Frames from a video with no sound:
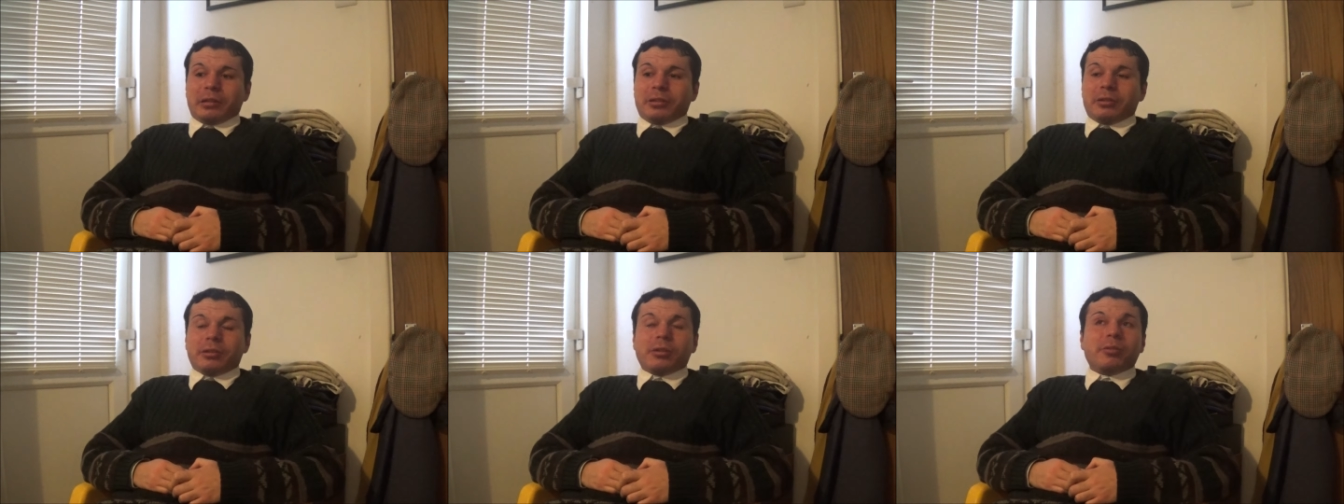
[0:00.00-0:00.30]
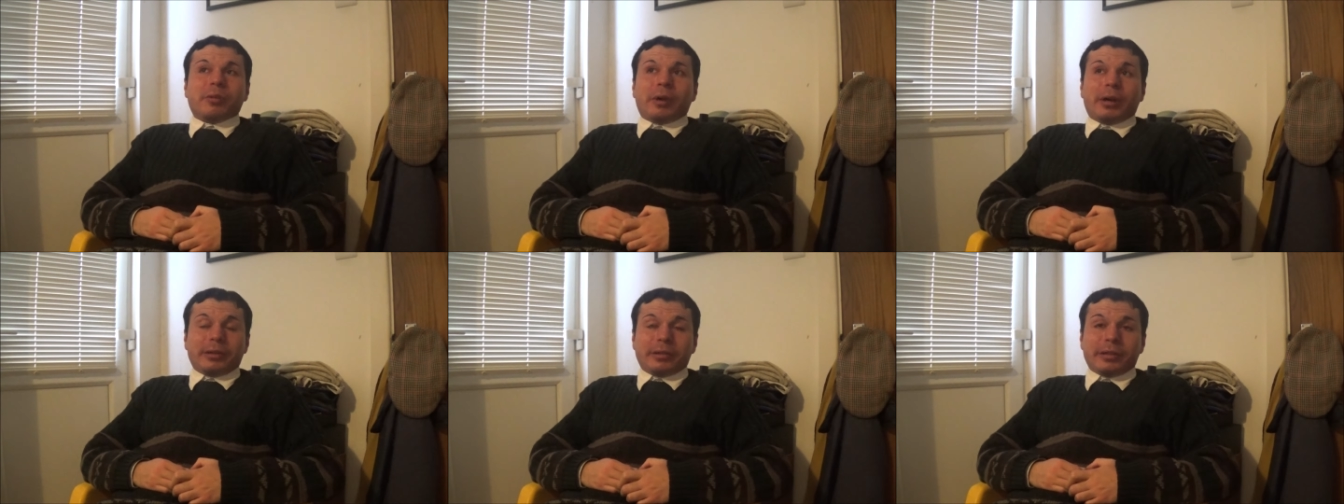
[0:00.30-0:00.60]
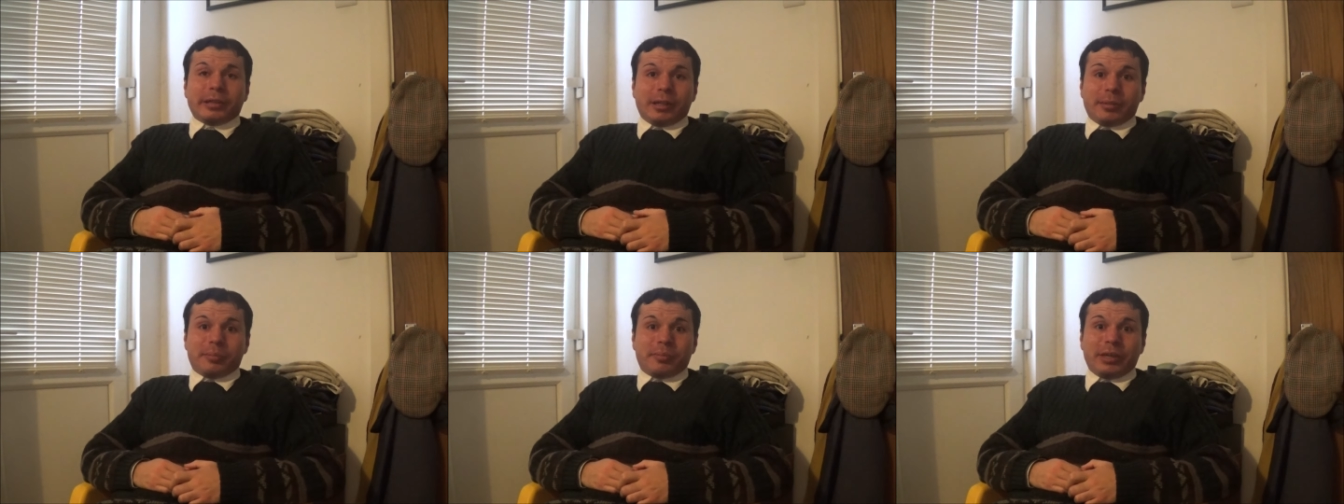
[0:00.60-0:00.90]
You are
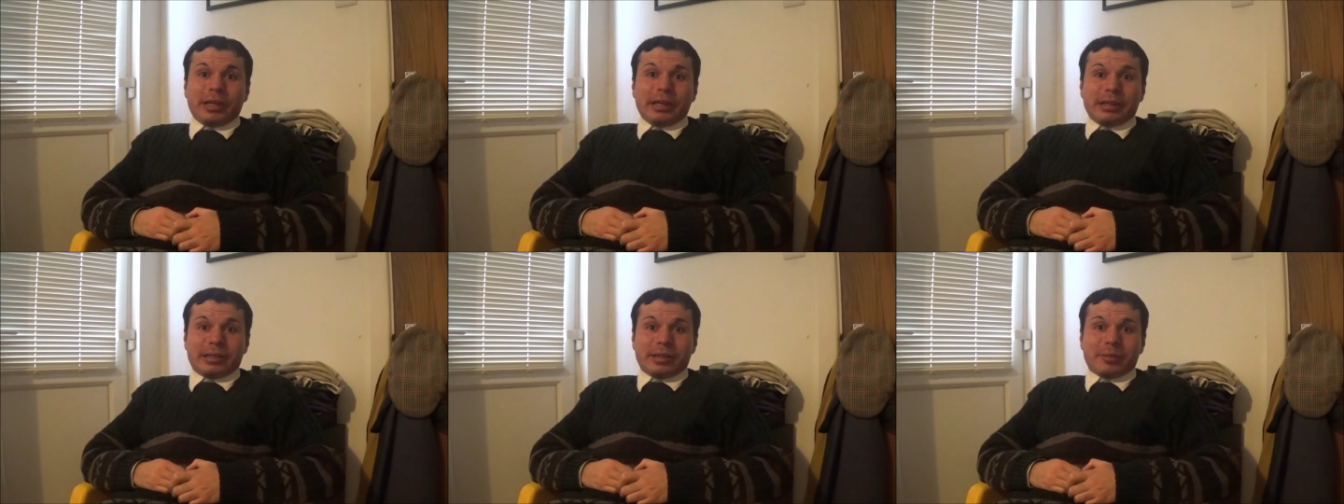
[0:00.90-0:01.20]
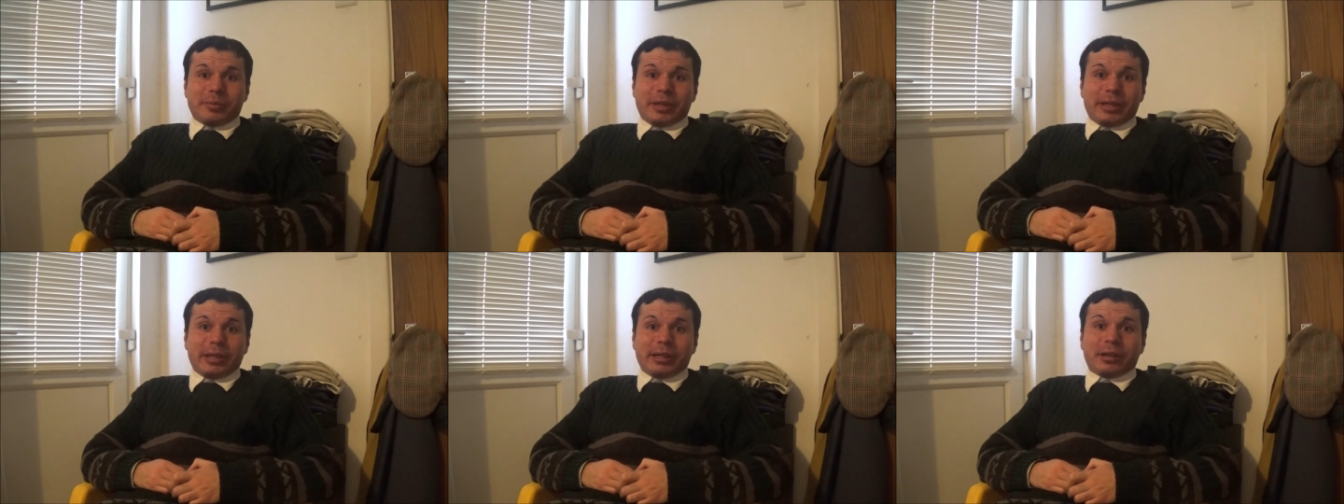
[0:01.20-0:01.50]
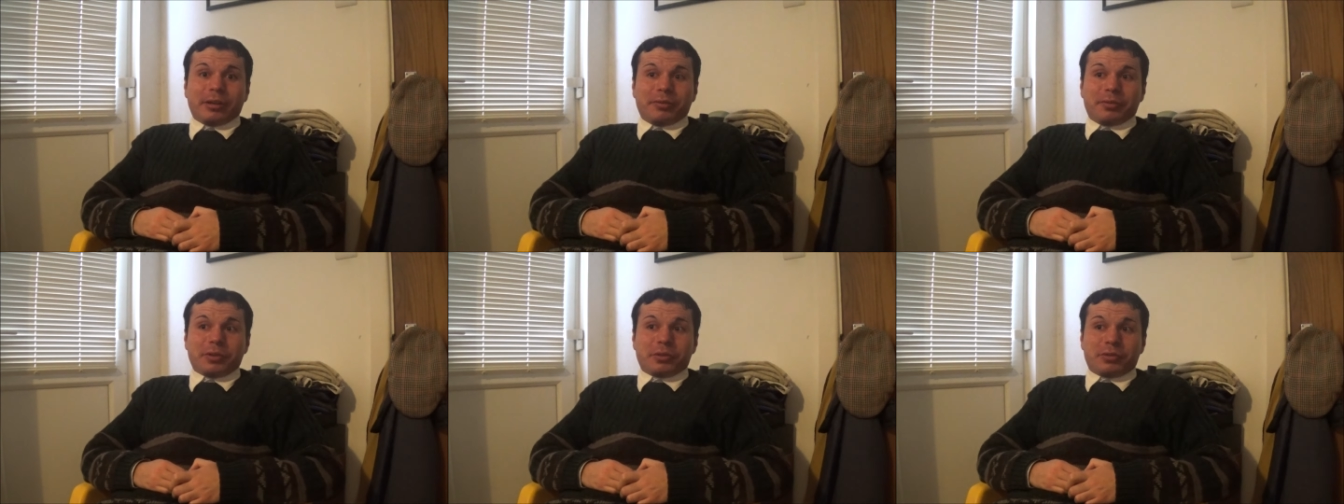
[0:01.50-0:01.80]
the epitome
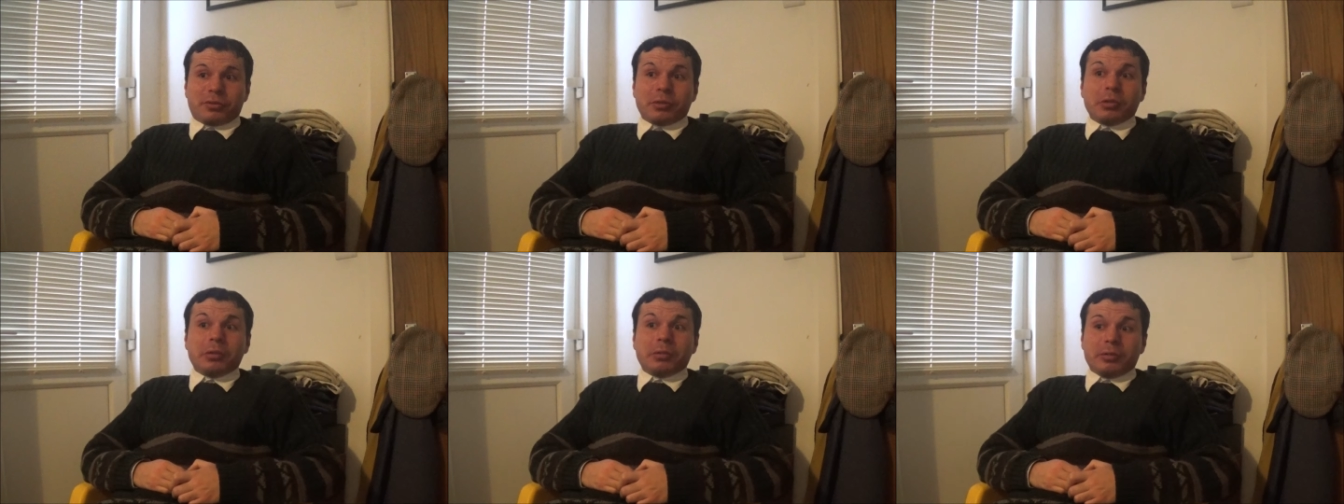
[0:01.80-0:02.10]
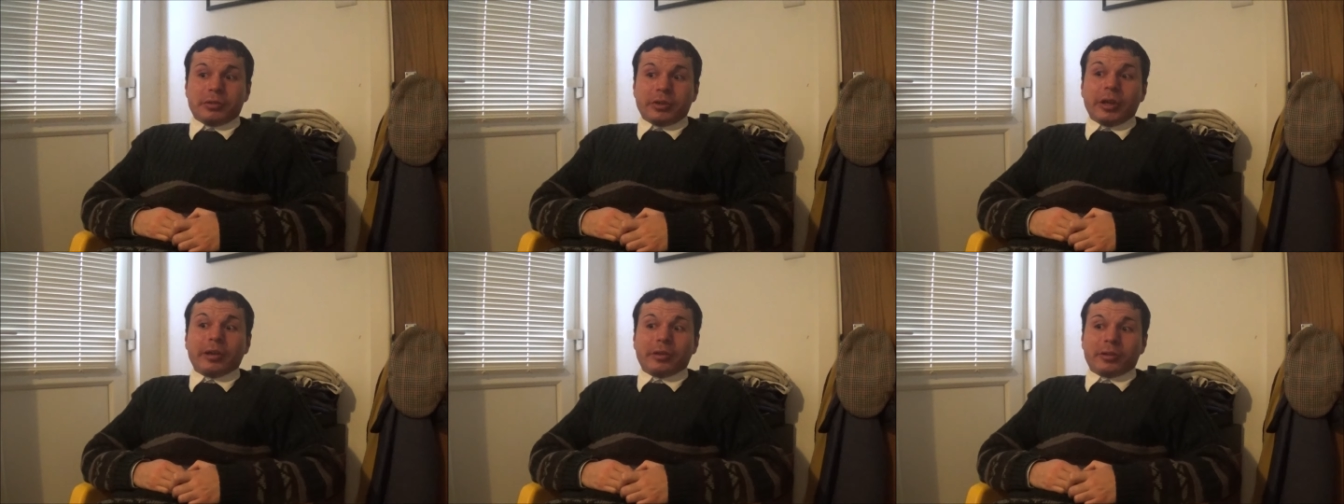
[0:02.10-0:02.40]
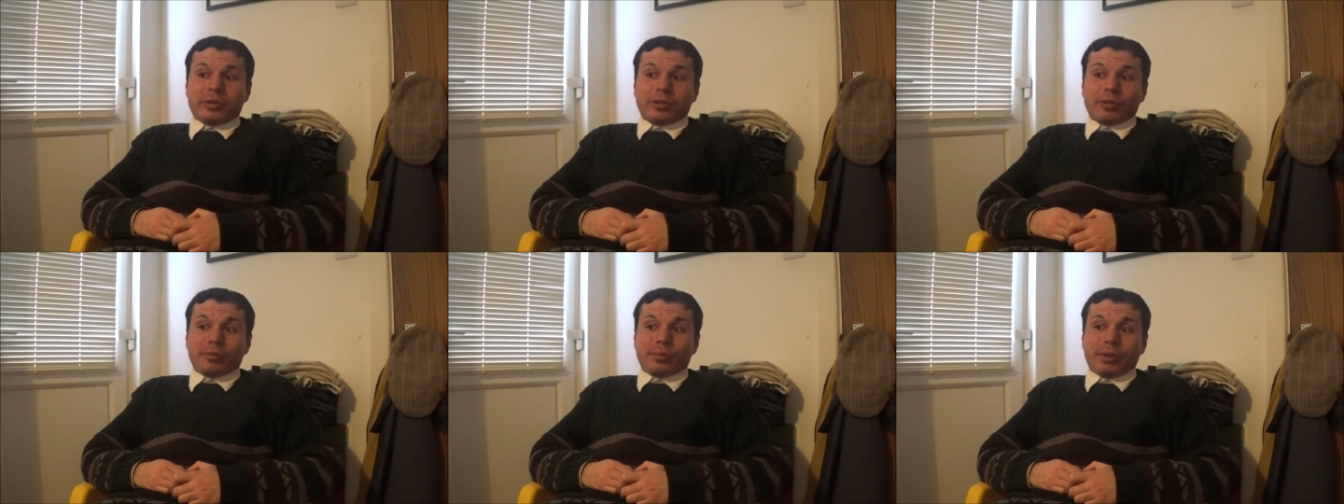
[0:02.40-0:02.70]
of a true
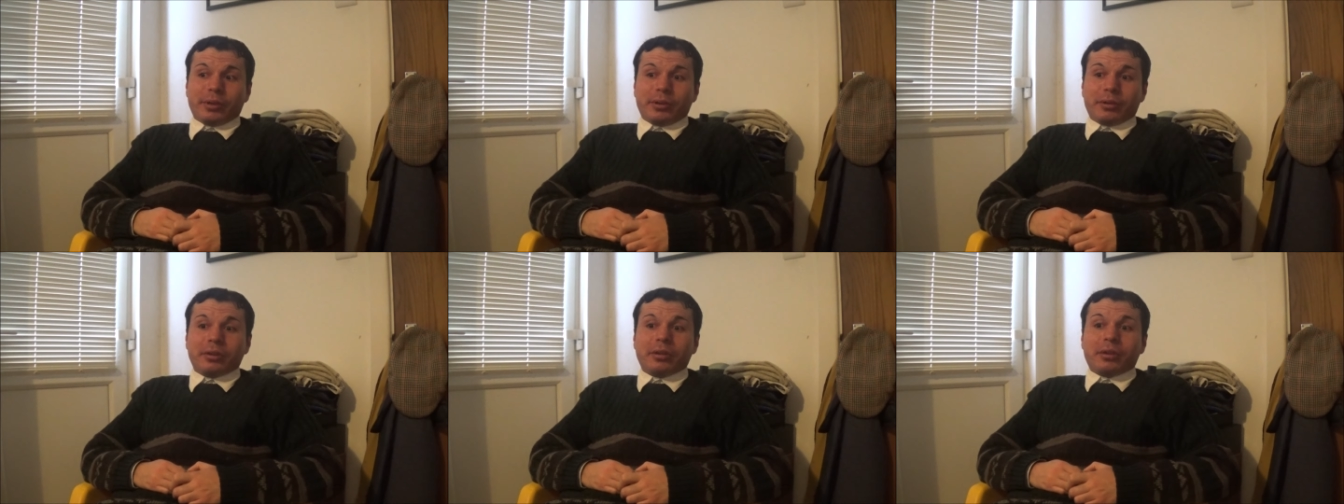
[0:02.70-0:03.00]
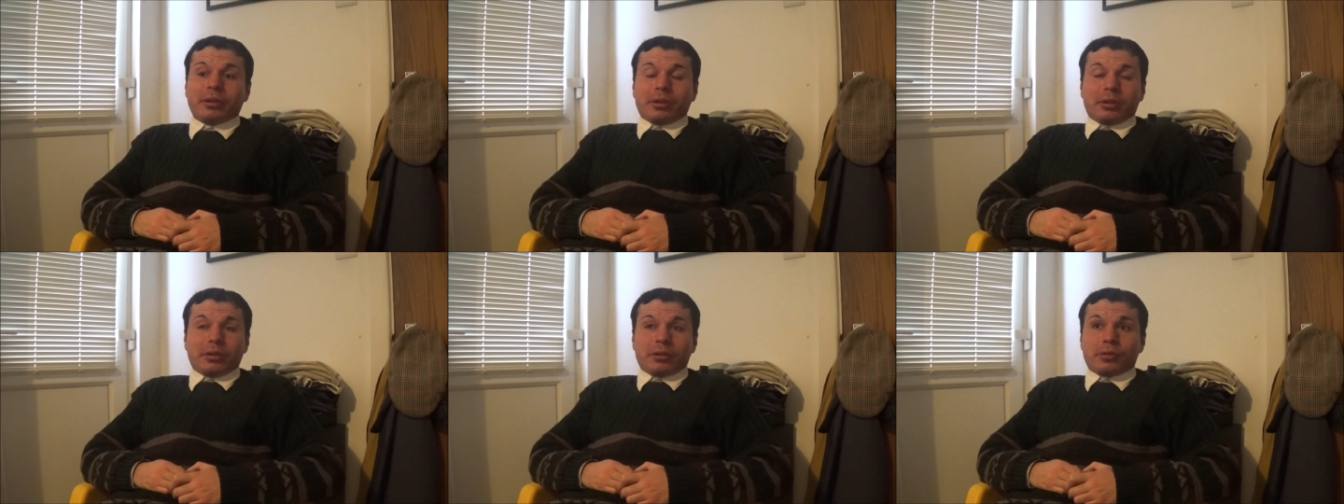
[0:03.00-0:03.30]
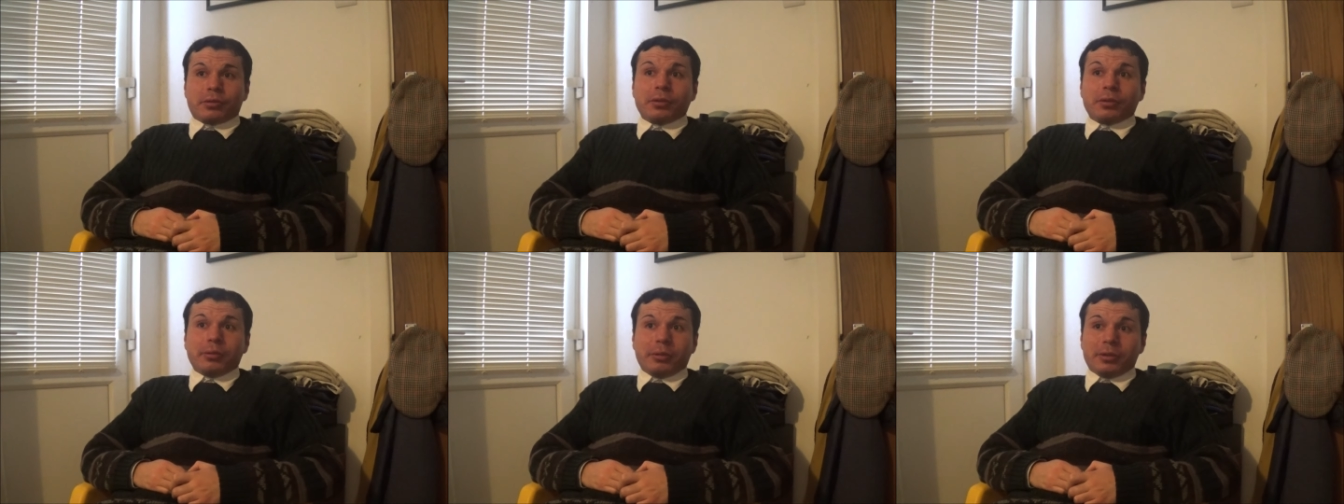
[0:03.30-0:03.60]
gentleman,
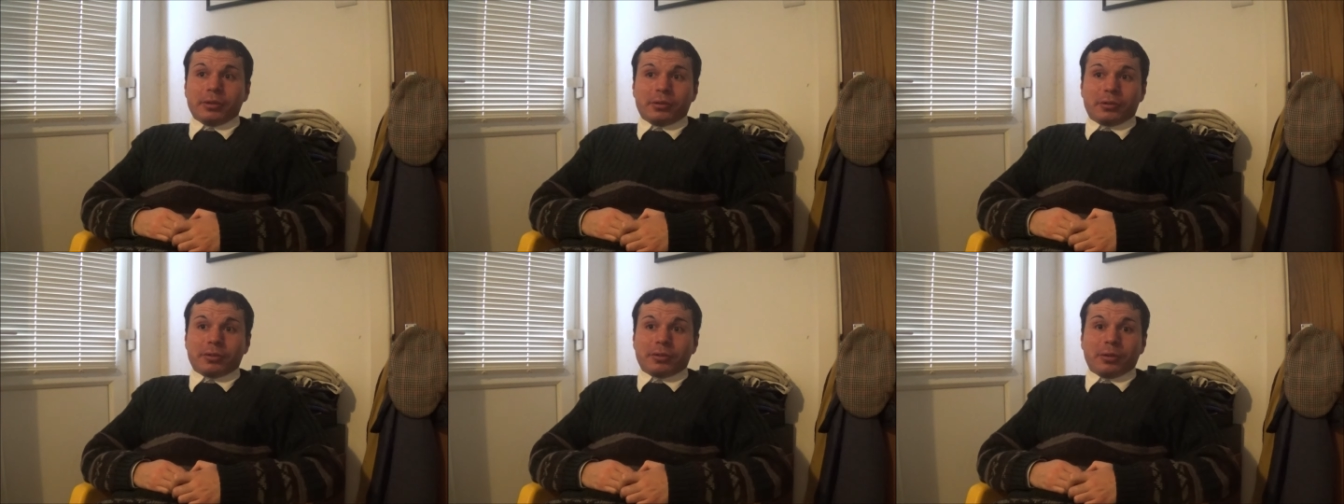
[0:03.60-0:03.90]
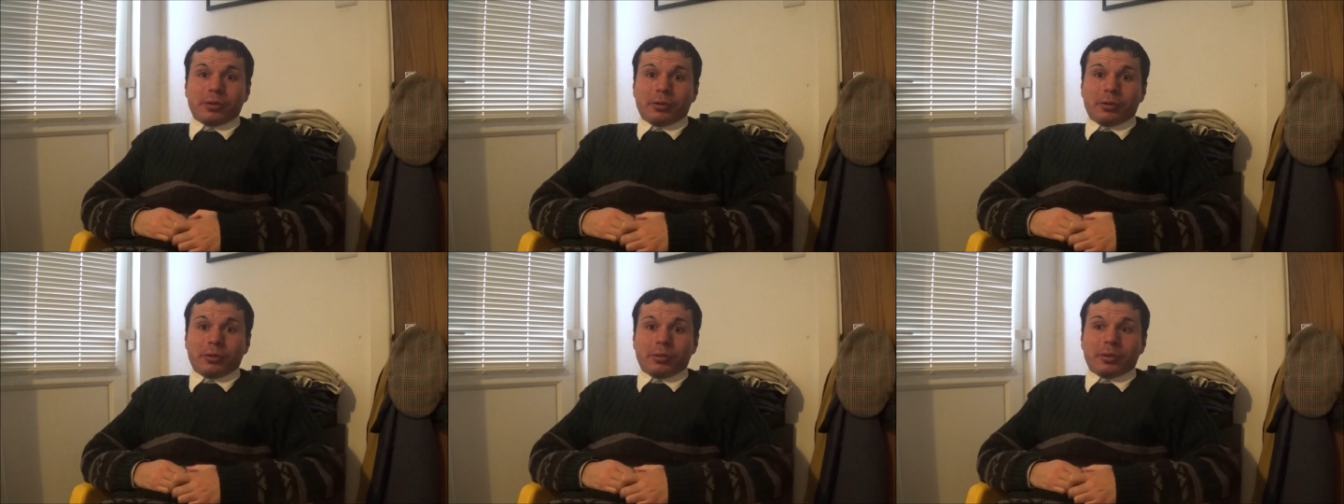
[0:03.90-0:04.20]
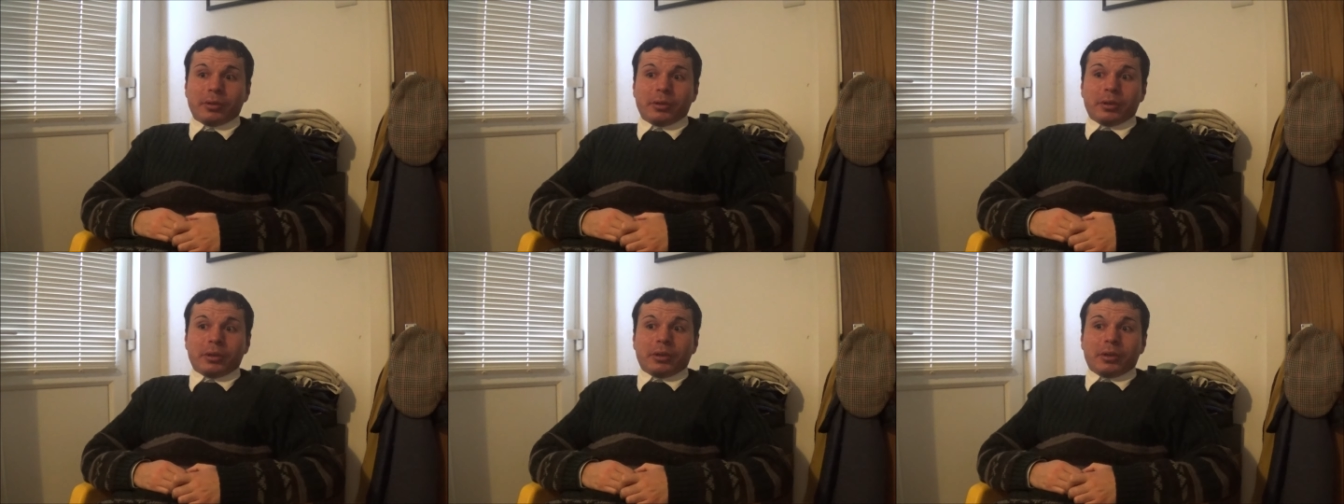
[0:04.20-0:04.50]
through and through,